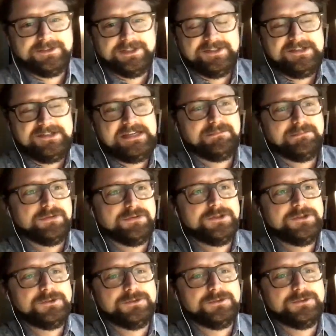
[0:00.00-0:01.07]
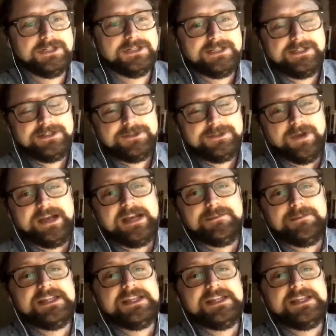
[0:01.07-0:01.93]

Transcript: the Deep Blue, right?